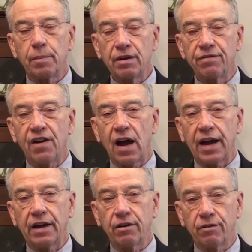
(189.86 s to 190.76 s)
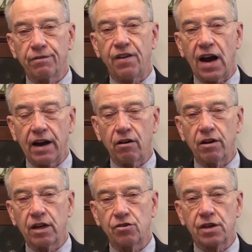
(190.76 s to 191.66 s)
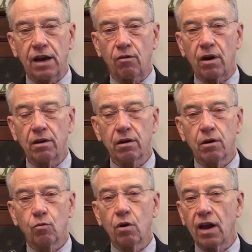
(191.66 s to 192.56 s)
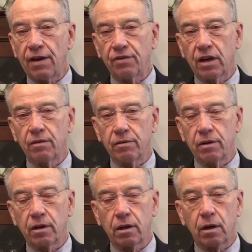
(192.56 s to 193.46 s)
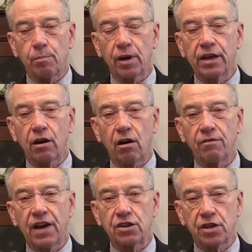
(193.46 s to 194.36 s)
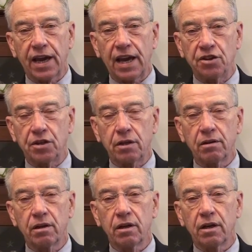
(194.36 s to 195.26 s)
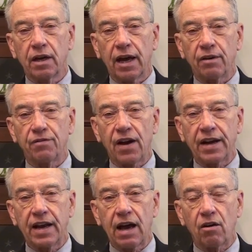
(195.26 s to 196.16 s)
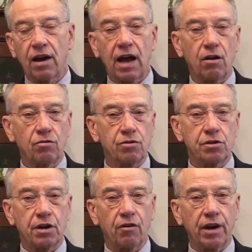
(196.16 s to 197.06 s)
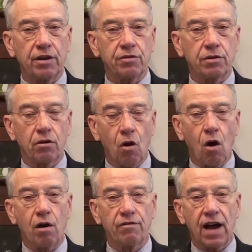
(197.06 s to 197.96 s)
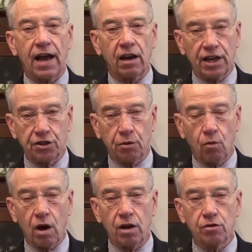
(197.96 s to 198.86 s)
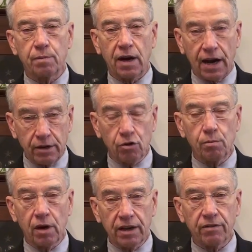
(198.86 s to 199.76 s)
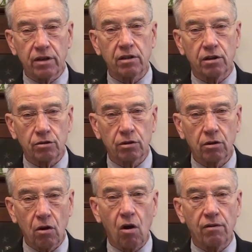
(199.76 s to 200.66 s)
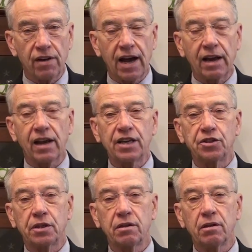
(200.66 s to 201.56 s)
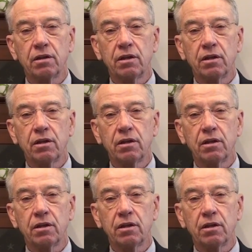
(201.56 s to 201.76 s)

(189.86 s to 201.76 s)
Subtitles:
be fined, fired, etc.? We'll have to complete our investigation and find out how serious law violation was, but I do believe that there's law violation.